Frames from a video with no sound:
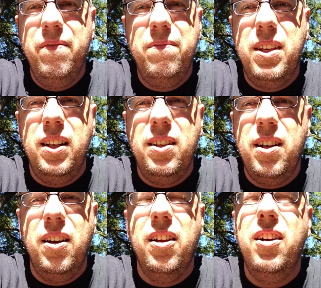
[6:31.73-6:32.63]
to
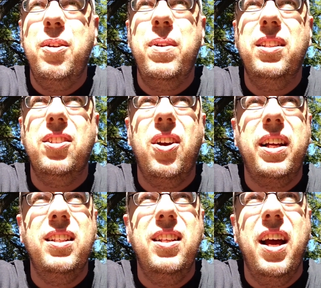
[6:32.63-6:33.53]
learn them, and so I
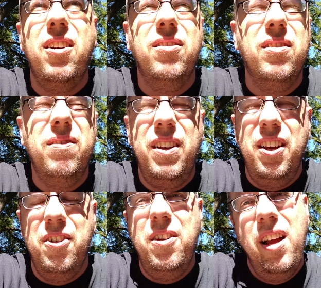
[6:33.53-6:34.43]
can now
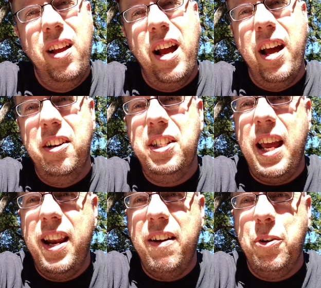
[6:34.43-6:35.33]

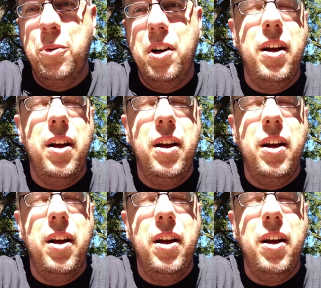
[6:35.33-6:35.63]
understand every word